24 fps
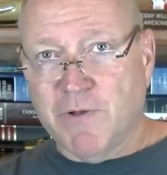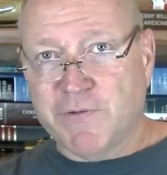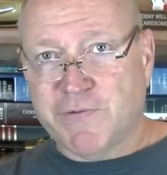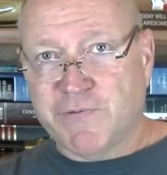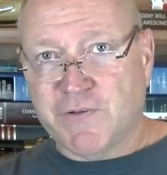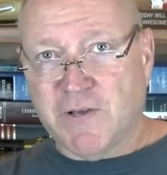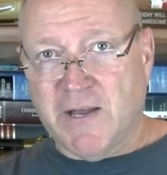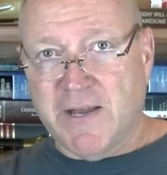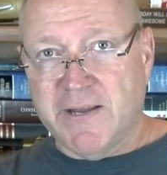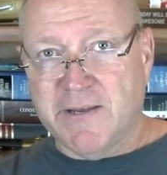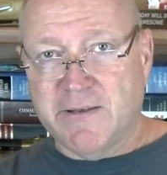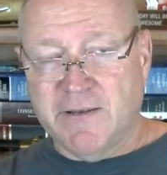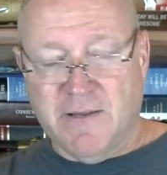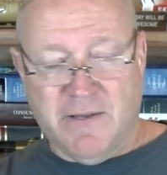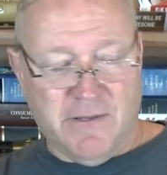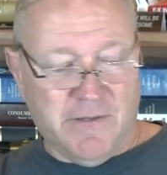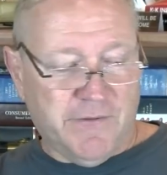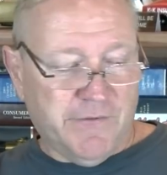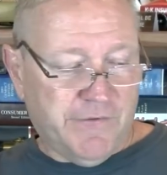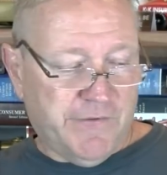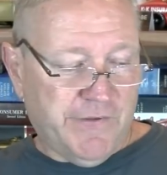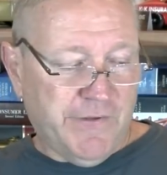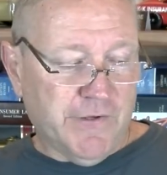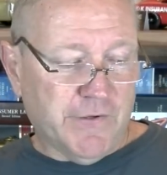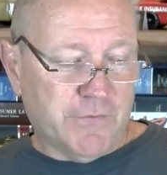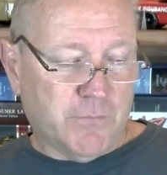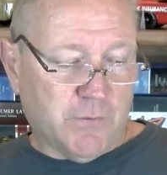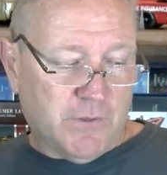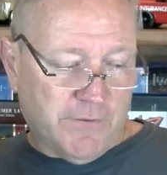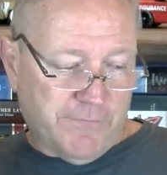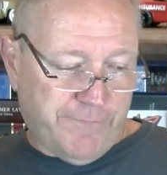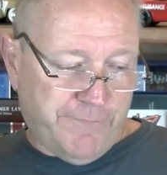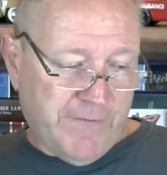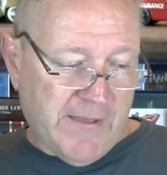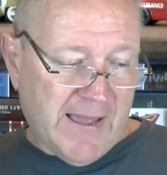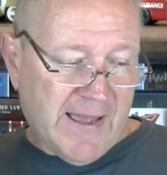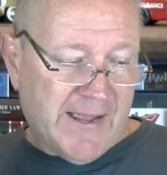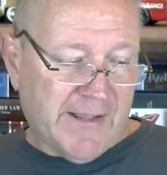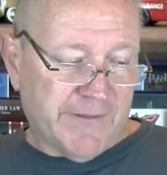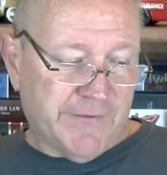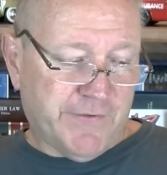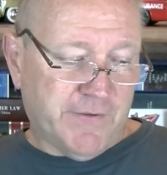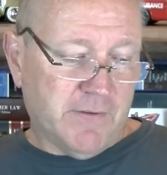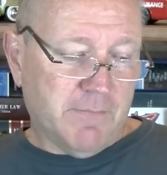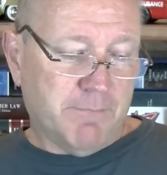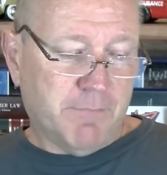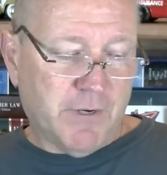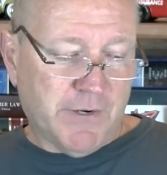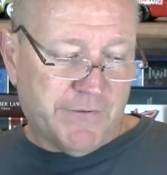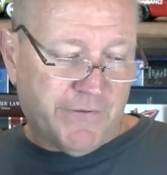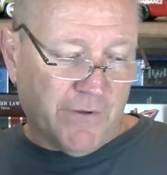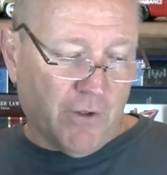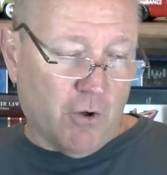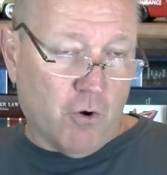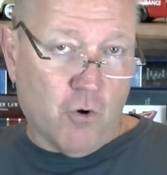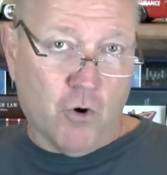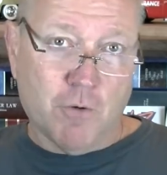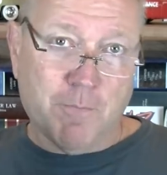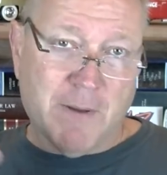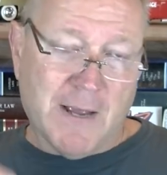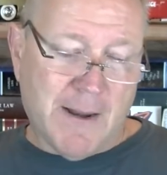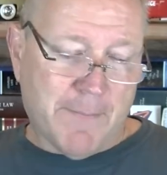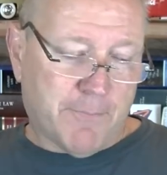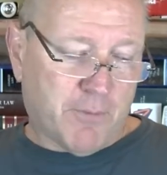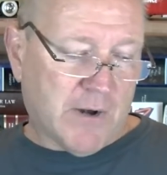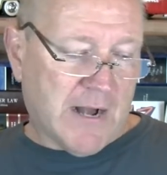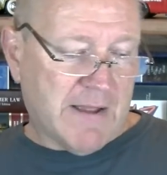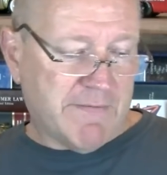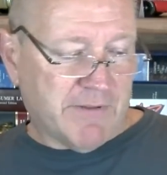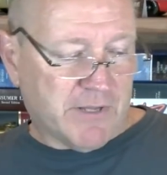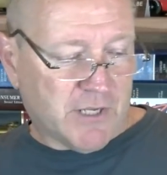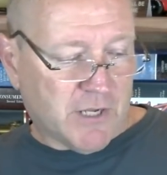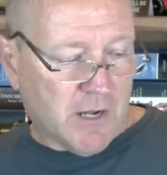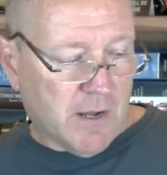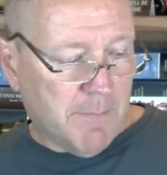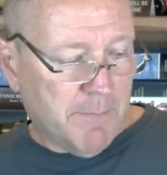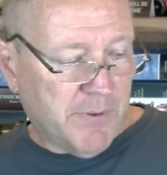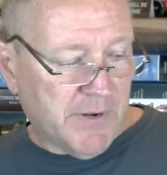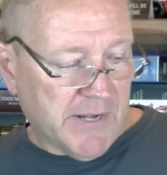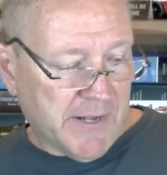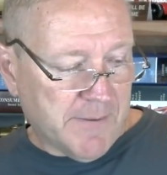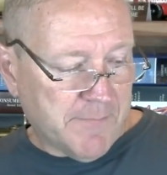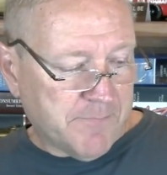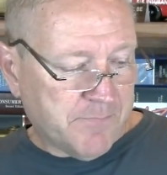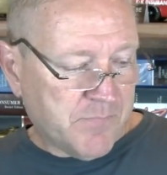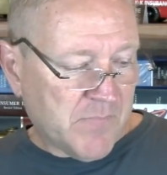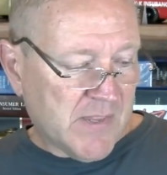site deals with the feds, but it's owned by a private company.